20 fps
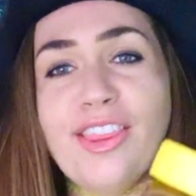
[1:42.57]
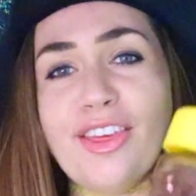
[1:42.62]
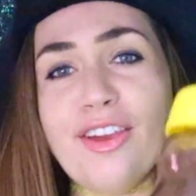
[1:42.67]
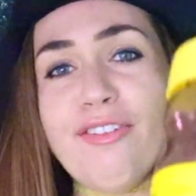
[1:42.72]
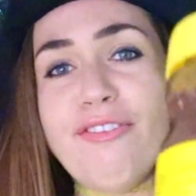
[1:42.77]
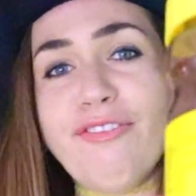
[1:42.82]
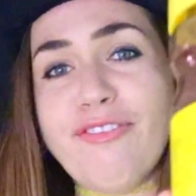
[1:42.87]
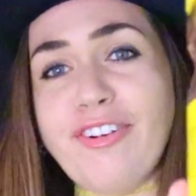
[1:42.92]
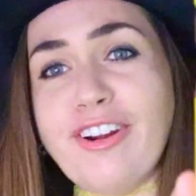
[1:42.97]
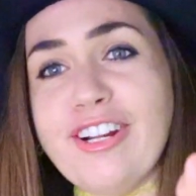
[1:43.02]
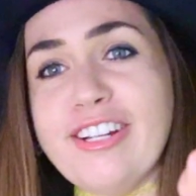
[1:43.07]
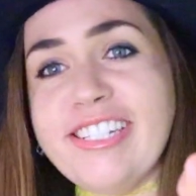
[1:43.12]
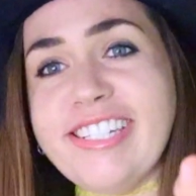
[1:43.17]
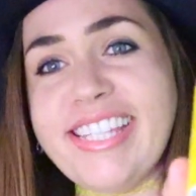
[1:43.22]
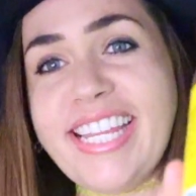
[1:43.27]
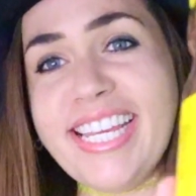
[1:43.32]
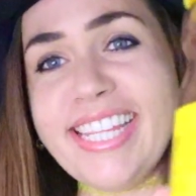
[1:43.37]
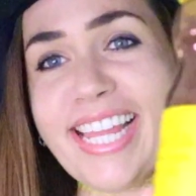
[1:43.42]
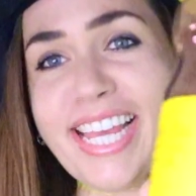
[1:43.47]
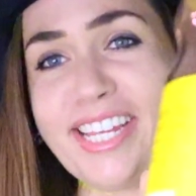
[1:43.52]
The first
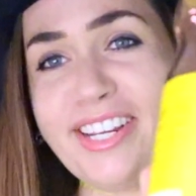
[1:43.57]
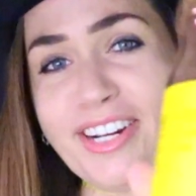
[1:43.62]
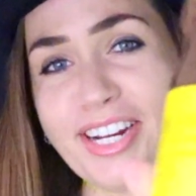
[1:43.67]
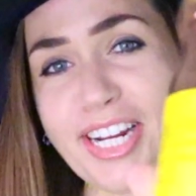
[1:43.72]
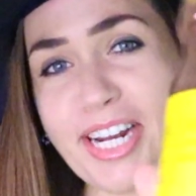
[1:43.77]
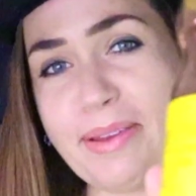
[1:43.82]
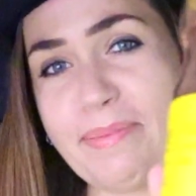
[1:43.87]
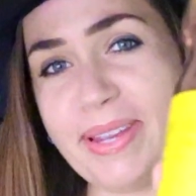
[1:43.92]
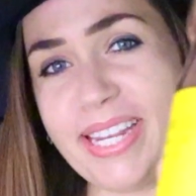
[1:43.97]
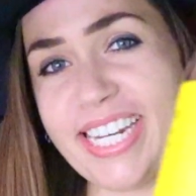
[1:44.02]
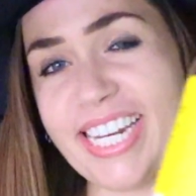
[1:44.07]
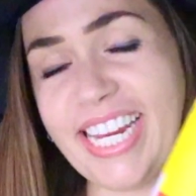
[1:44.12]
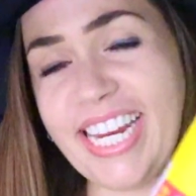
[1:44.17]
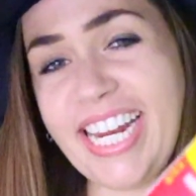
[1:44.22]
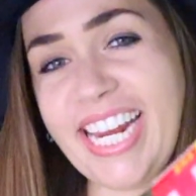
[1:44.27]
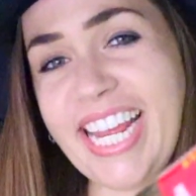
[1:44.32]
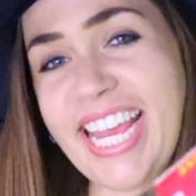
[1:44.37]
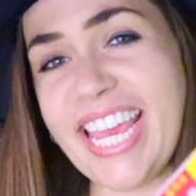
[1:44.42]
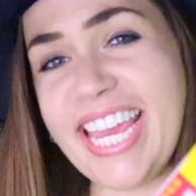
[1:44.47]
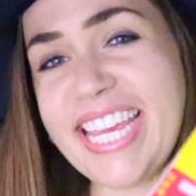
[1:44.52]
thing that you're gonna be
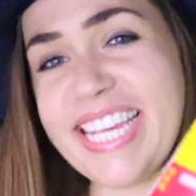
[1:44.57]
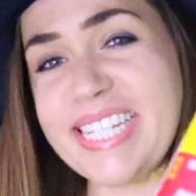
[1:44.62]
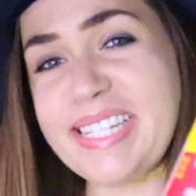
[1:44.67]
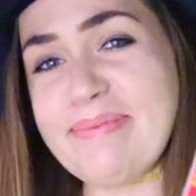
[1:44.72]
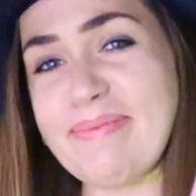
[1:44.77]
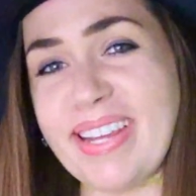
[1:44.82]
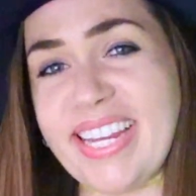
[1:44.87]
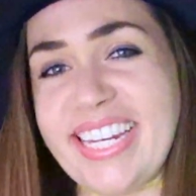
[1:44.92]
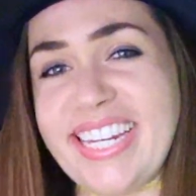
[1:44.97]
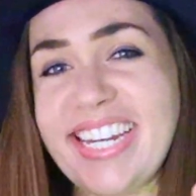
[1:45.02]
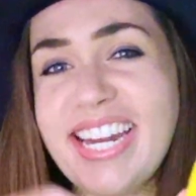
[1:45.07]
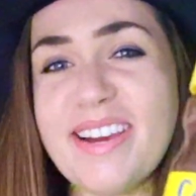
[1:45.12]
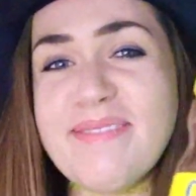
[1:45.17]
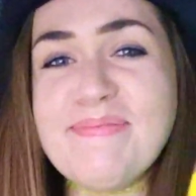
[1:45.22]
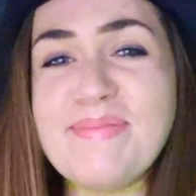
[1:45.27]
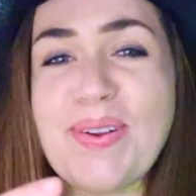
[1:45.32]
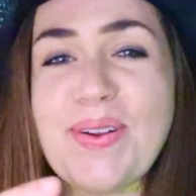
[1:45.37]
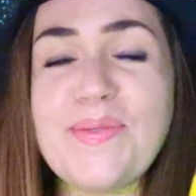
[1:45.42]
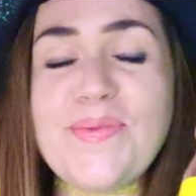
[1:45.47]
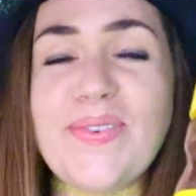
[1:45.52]
needing is my
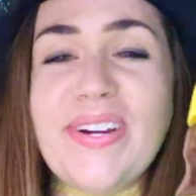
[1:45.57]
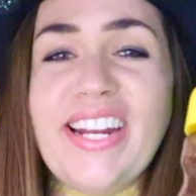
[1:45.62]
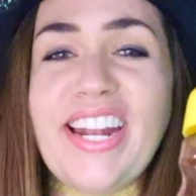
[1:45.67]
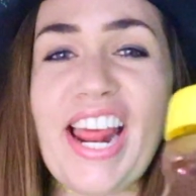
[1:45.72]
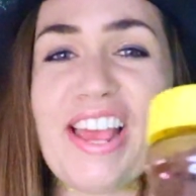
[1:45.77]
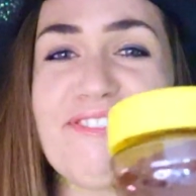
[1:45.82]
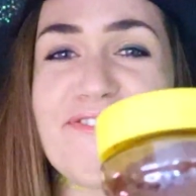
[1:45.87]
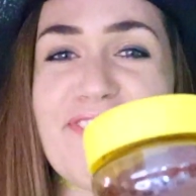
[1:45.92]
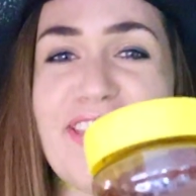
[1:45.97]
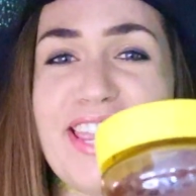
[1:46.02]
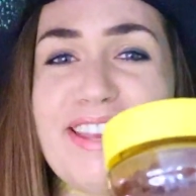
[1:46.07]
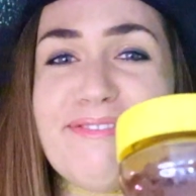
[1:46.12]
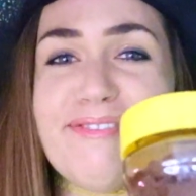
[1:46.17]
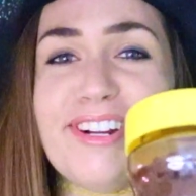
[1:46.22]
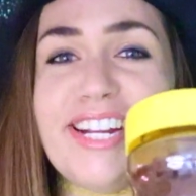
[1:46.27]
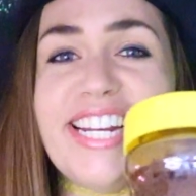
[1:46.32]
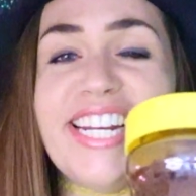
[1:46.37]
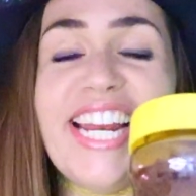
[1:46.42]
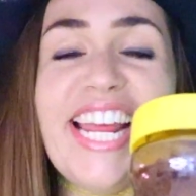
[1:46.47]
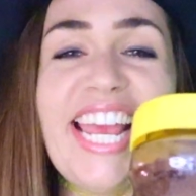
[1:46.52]
#1
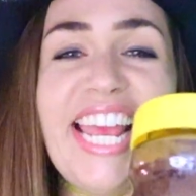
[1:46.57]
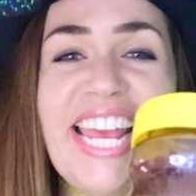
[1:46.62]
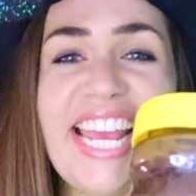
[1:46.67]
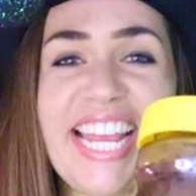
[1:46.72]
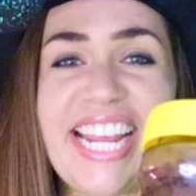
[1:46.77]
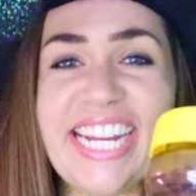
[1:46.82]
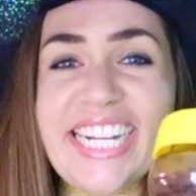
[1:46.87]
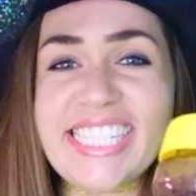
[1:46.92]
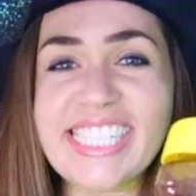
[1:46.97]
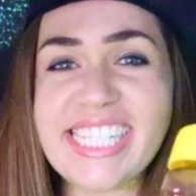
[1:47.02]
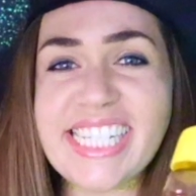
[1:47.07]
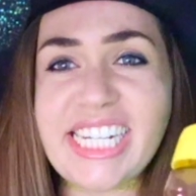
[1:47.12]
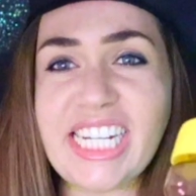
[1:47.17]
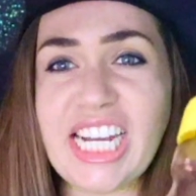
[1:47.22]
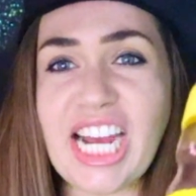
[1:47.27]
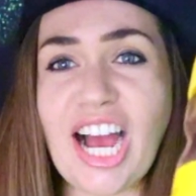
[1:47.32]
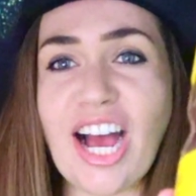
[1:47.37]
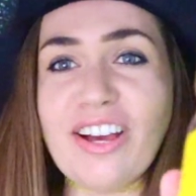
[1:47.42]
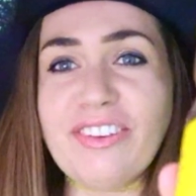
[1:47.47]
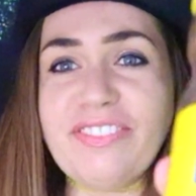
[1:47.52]
favorite
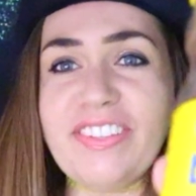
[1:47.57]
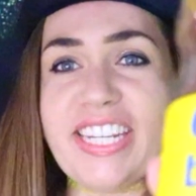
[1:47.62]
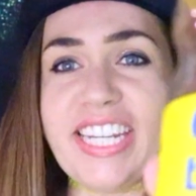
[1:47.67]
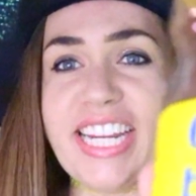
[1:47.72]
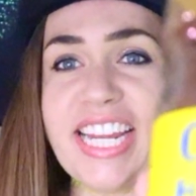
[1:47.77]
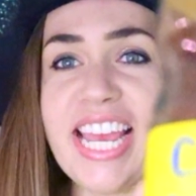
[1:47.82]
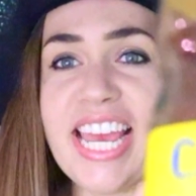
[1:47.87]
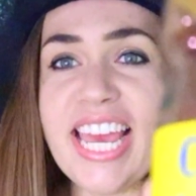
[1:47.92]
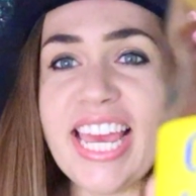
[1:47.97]
instant coffee,